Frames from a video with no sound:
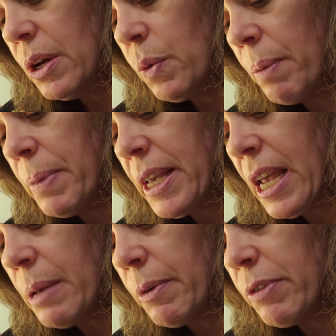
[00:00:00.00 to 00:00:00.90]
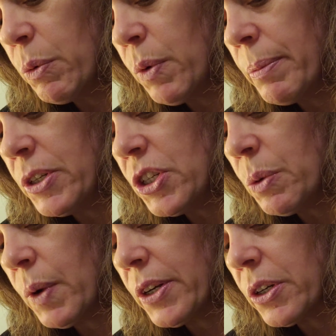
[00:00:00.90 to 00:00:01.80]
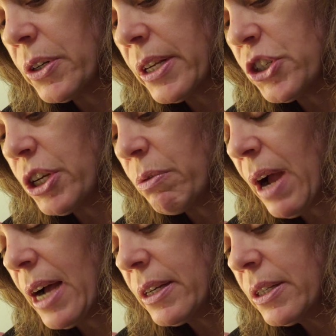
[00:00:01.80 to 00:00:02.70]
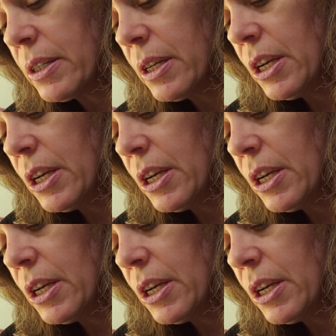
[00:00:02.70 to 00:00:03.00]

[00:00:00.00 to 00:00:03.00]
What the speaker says: What became of the woman, she wondered as she rocked.